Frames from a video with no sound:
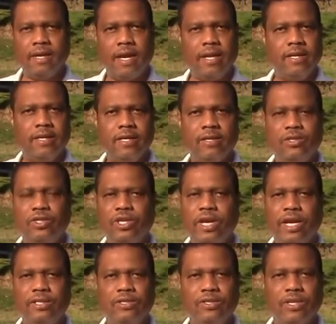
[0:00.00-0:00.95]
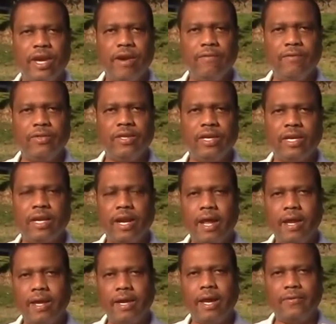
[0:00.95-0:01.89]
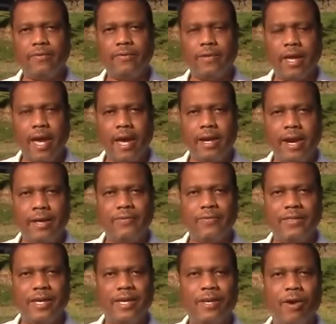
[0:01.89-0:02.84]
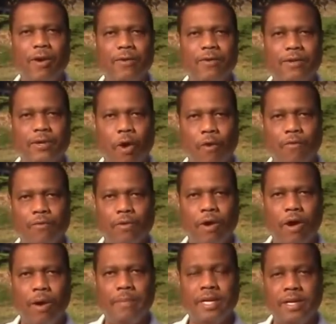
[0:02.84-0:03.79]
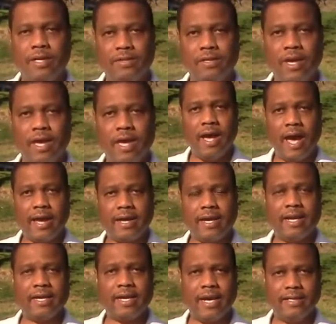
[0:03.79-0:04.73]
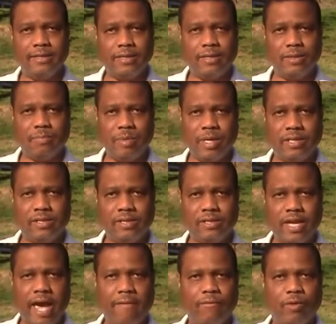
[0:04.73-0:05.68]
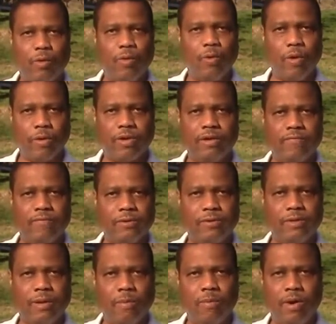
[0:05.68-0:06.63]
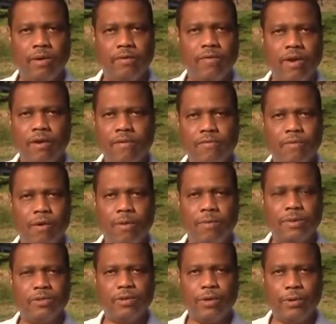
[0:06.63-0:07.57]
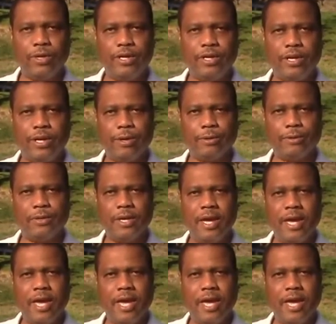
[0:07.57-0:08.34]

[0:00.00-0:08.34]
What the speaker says: And this changes everything. And I think on the overall, because I kind of got into this business after working for someone for almost 30 years.